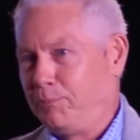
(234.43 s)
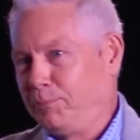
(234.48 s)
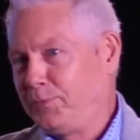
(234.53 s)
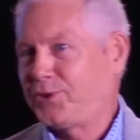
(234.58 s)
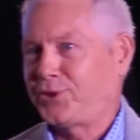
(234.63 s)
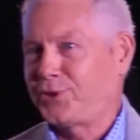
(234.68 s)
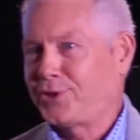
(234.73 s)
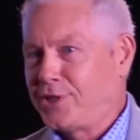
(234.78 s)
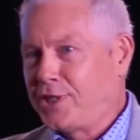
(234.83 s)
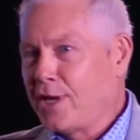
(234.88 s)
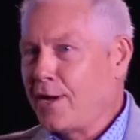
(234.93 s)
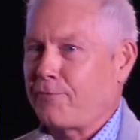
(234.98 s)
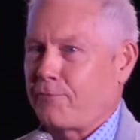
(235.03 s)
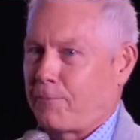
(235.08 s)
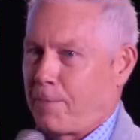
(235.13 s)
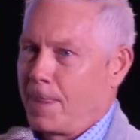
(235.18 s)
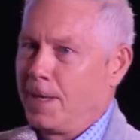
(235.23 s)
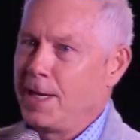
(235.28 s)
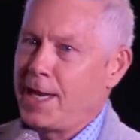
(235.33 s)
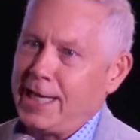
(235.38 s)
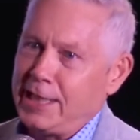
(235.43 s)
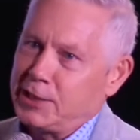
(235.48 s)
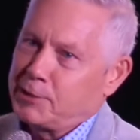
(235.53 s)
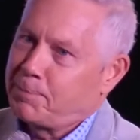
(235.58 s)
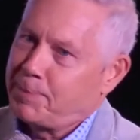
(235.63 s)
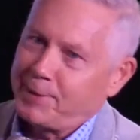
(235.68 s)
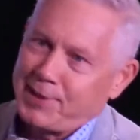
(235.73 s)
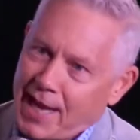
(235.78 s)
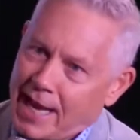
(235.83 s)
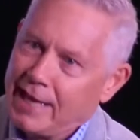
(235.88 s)
stuff Lay's
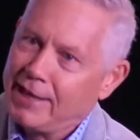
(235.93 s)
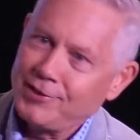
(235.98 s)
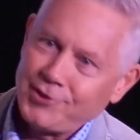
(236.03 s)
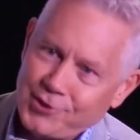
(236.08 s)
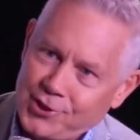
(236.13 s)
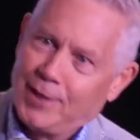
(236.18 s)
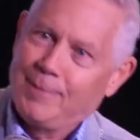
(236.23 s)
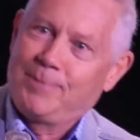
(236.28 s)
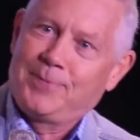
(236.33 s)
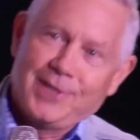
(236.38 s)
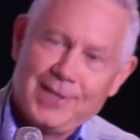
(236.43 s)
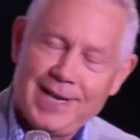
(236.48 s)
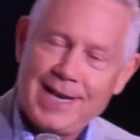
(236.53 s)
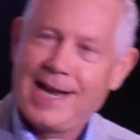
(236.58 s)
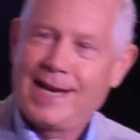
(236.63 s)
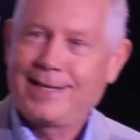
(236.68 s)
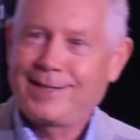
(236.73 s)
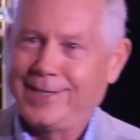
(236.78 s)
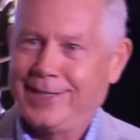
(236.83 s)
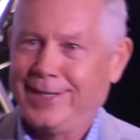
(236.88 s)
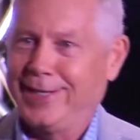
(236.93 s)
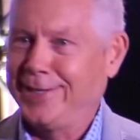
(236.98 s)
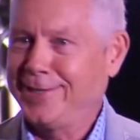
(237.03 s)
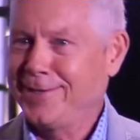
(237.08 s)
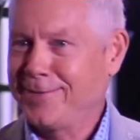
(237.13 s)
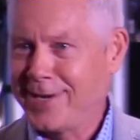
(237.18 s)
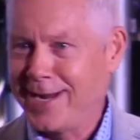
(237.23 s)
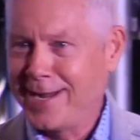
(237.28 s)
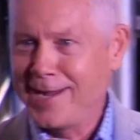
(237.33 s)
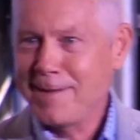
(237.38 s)
potato chips in that
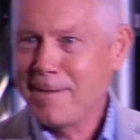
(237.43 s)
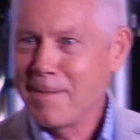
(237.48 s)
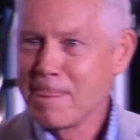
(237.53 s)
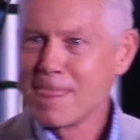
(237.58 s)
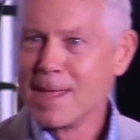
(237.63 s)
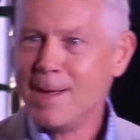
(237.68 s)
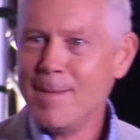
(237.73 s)
thing, right?